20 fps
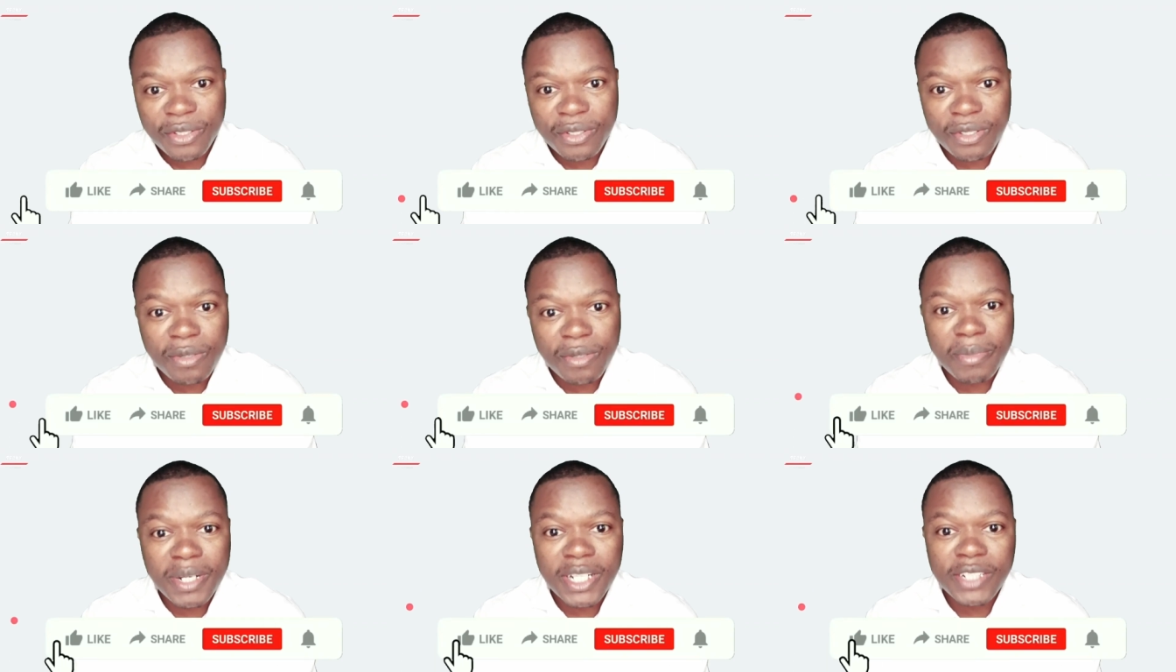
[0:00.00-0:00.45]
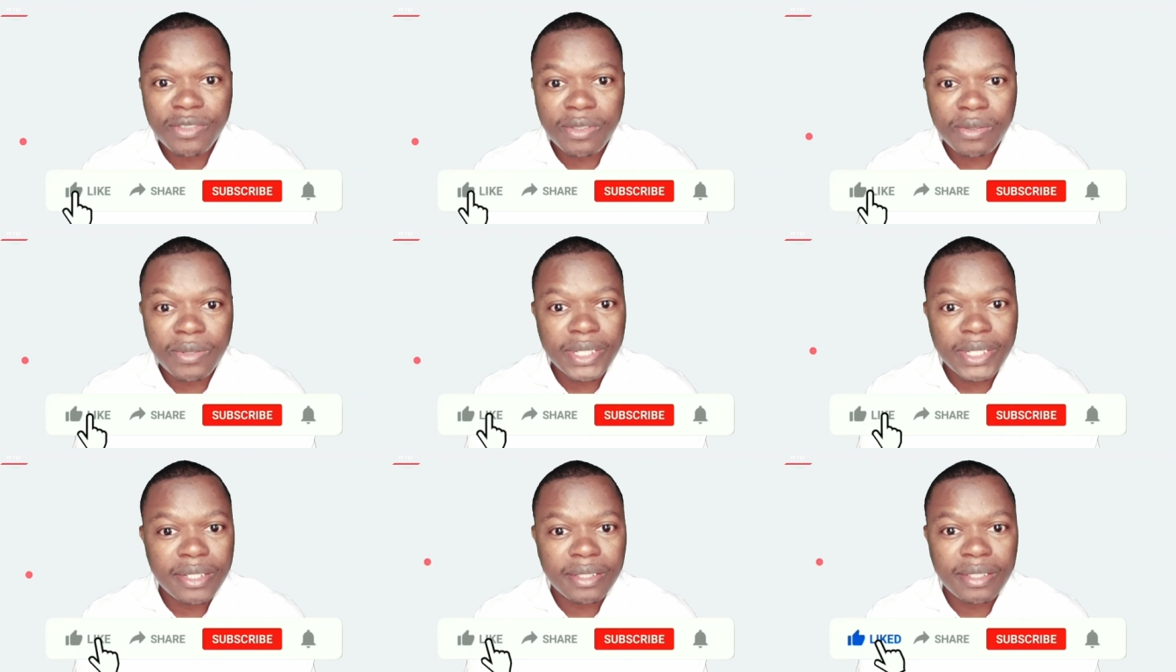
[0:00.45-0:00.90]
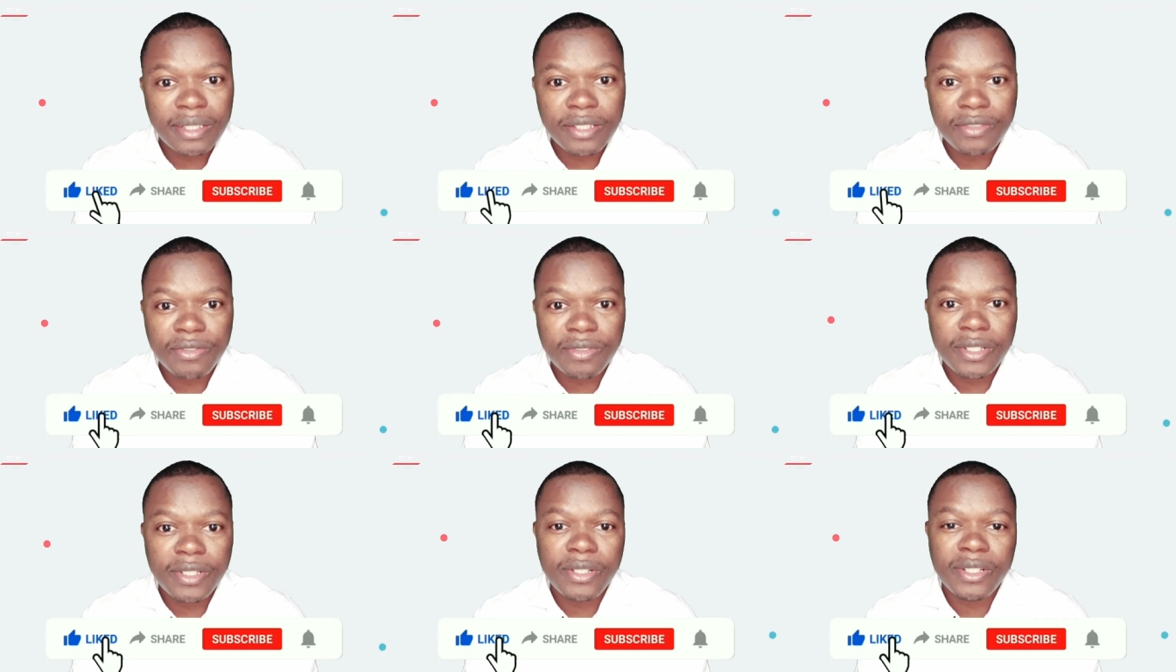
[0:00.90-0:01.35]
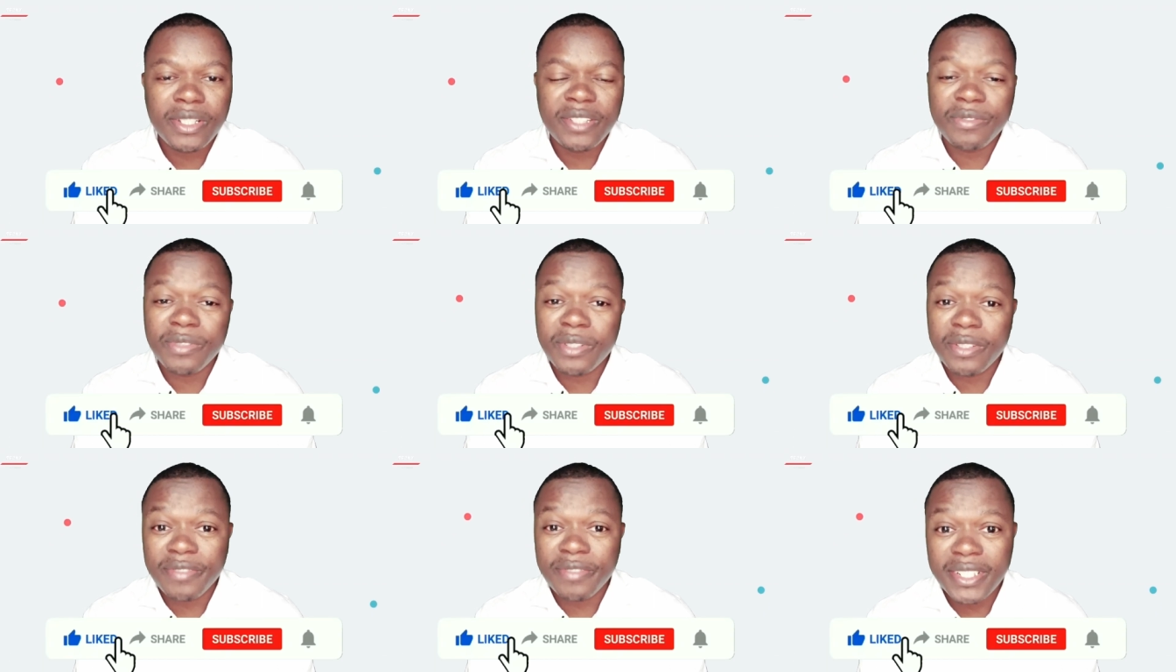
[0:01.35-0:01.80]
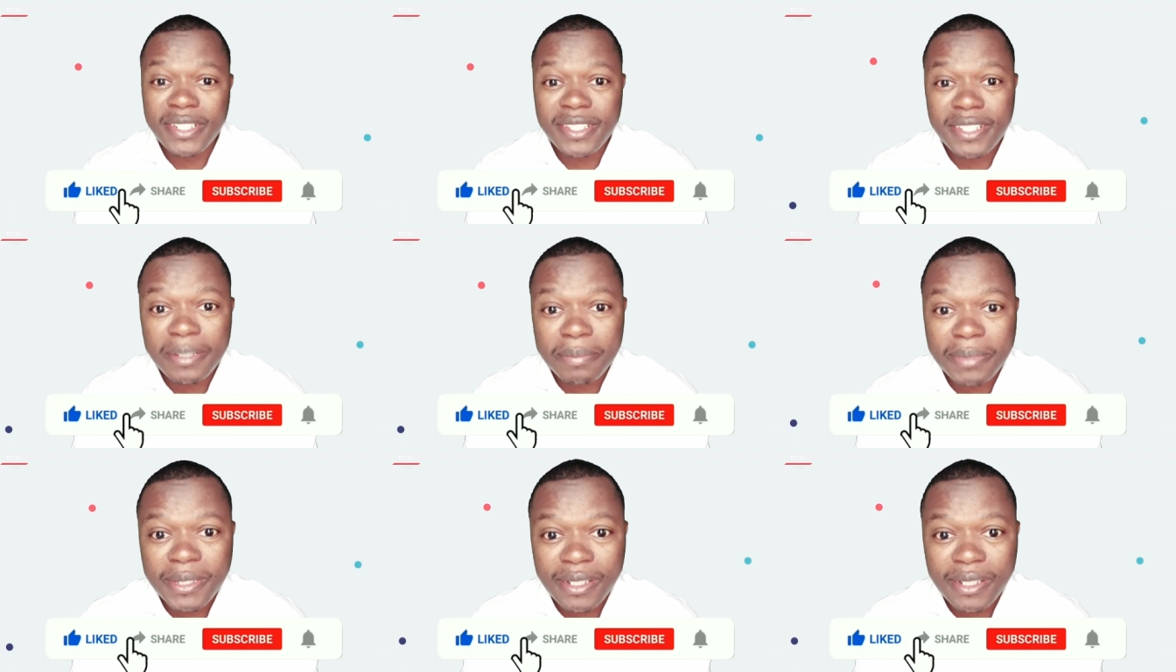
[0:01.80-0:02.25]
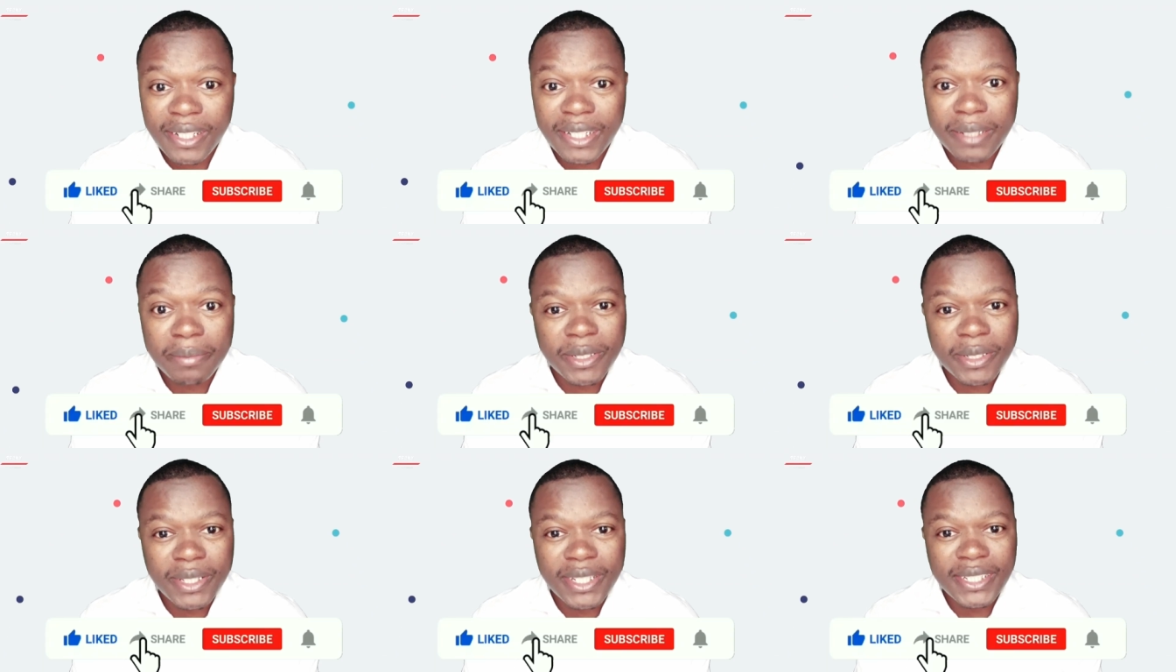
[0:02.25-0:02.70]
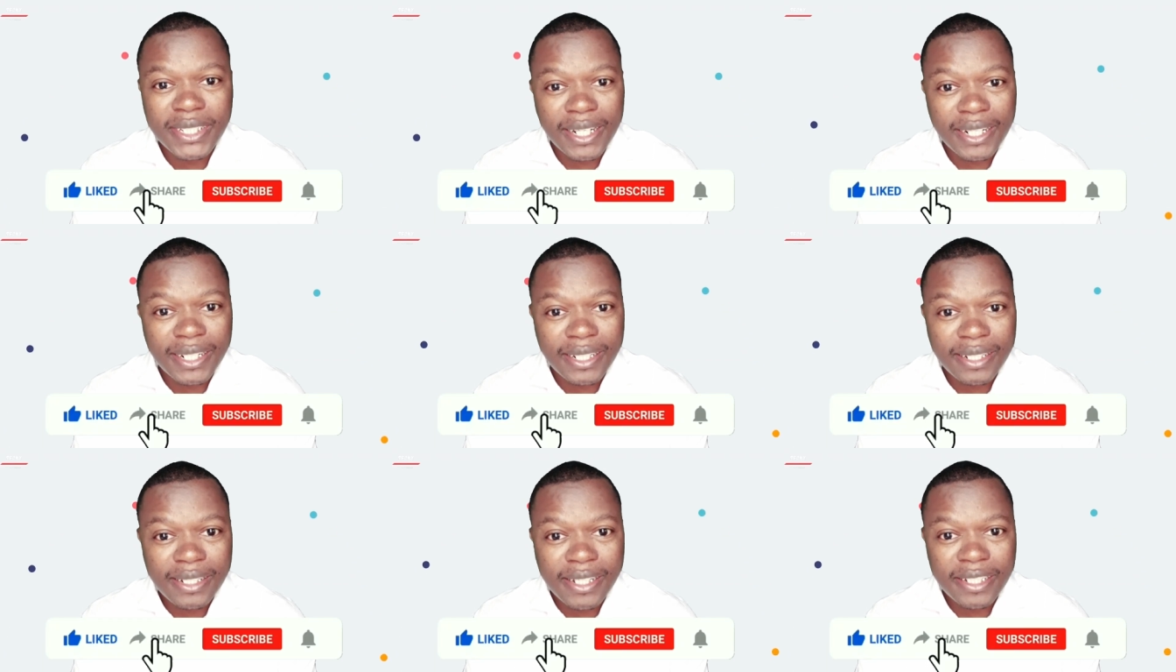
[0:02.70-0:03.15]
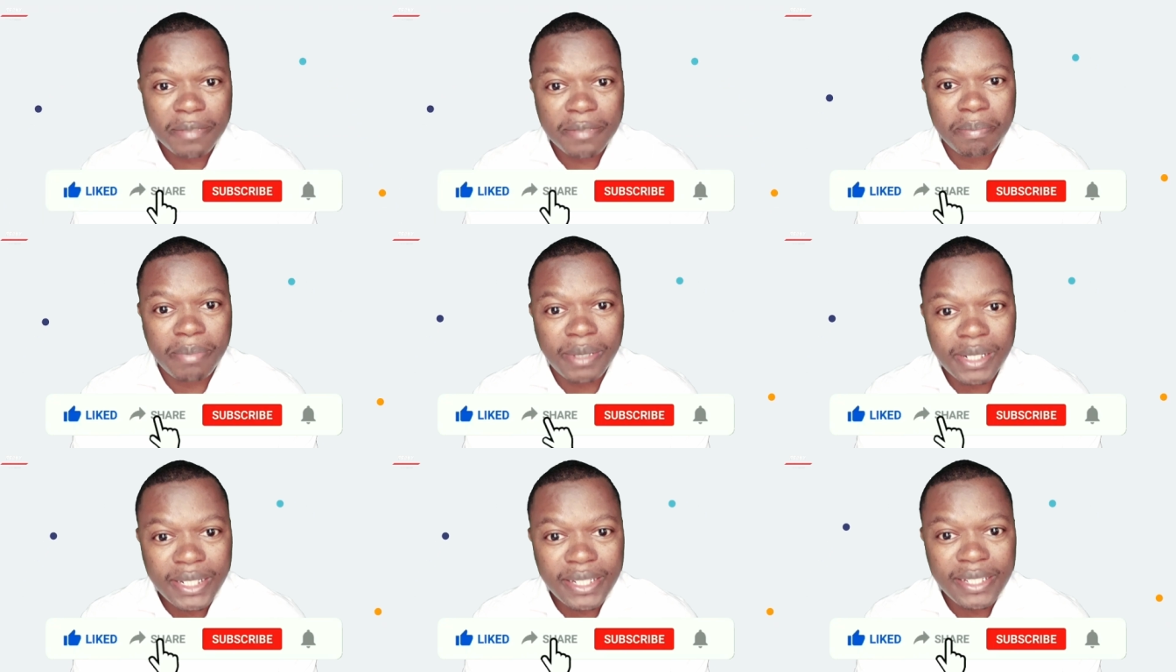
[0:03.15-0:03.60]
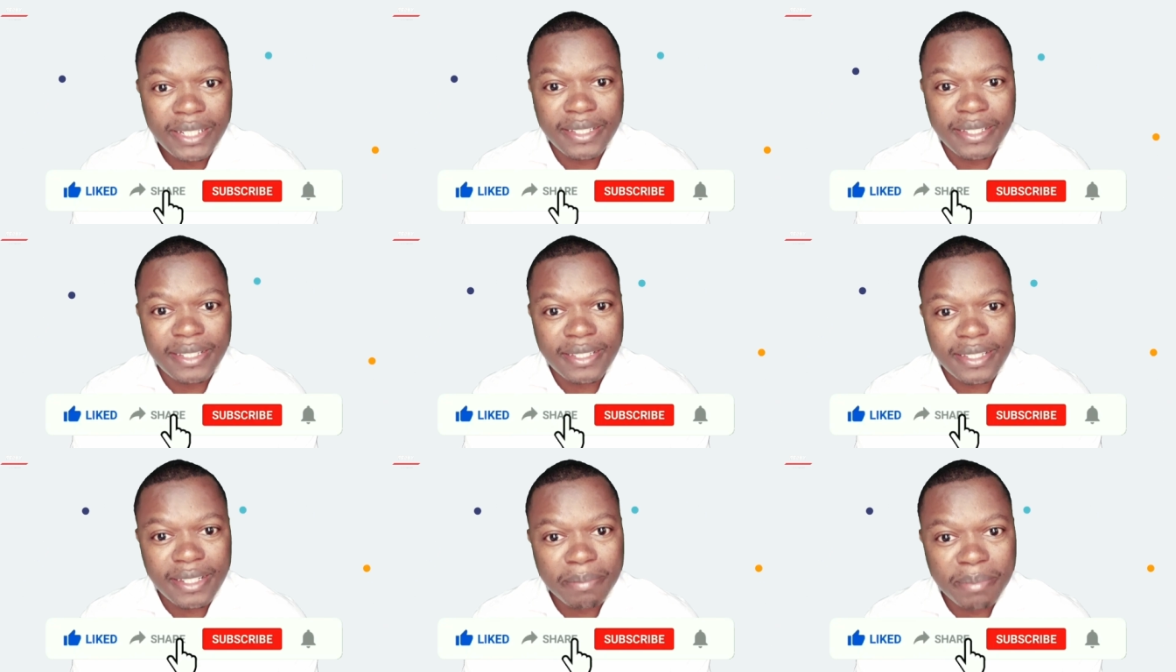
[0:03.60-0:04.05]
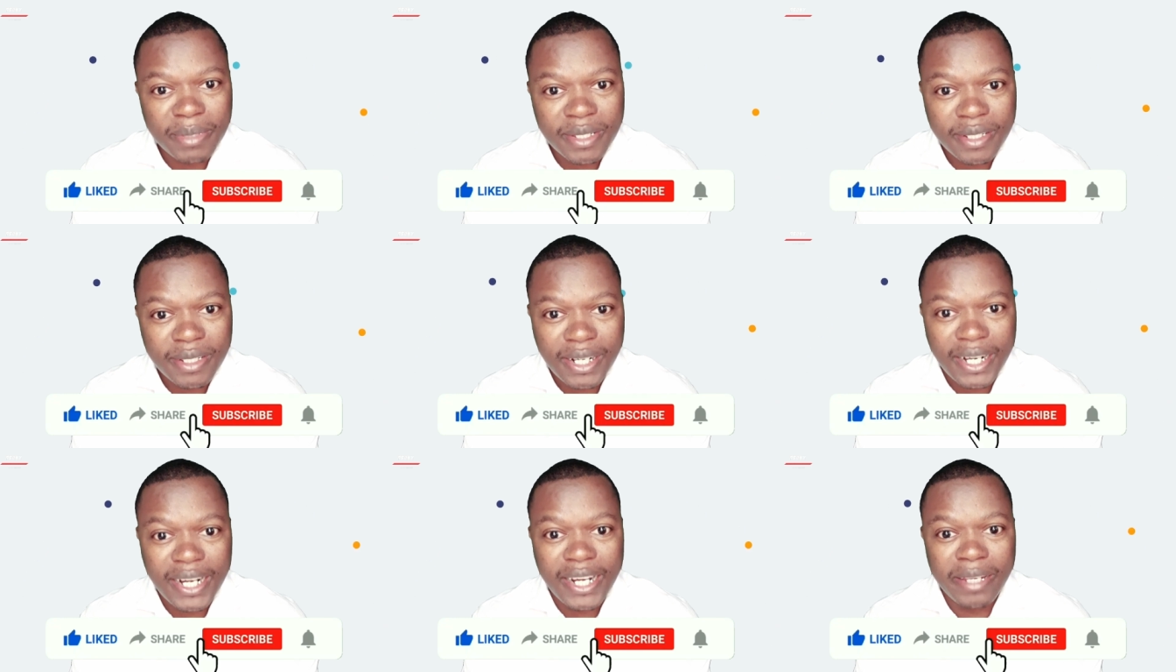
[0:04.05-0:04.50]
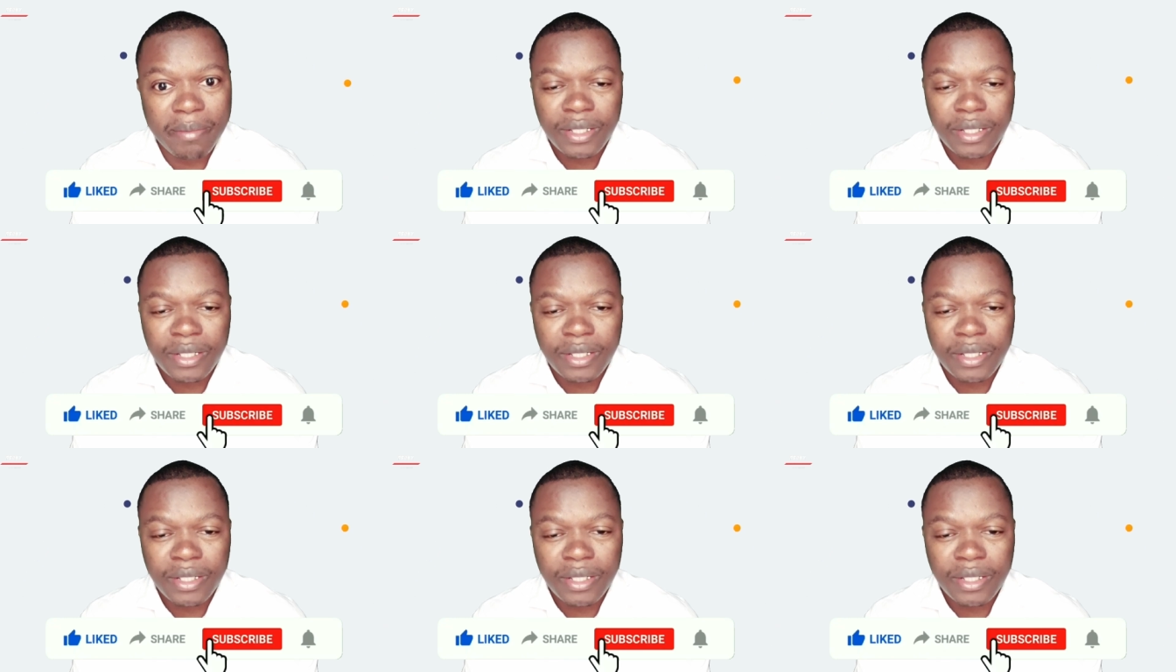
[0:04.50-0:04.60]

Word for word: you so much for watching this video. If you haven't subscribed to the channel yet, please subscribe.